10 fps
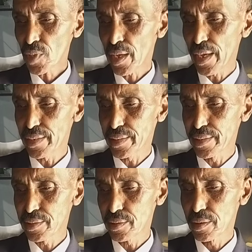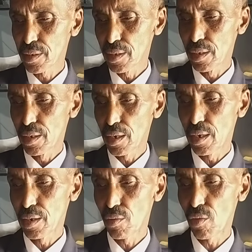Here it is.
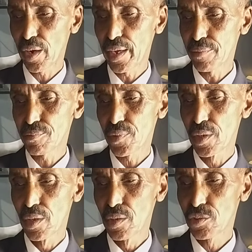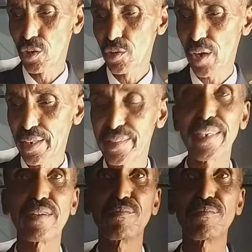Okay? So you can see.